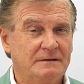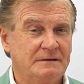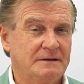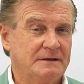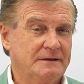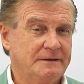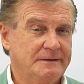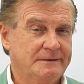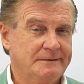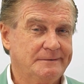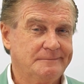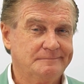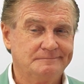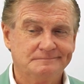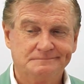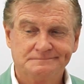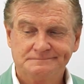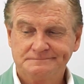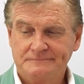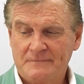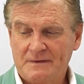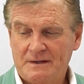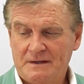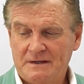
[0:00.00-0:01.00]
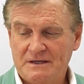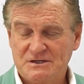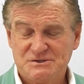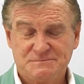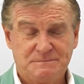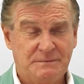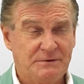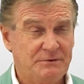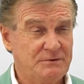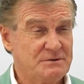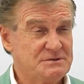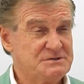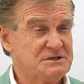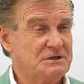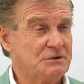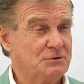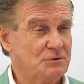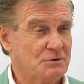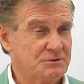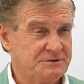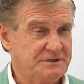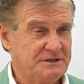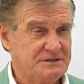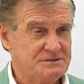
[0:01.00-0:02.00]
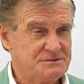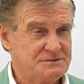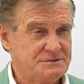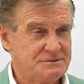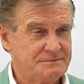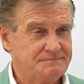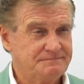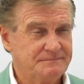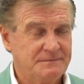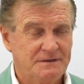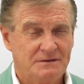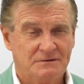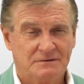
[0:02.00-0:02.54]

um, experiencing contests.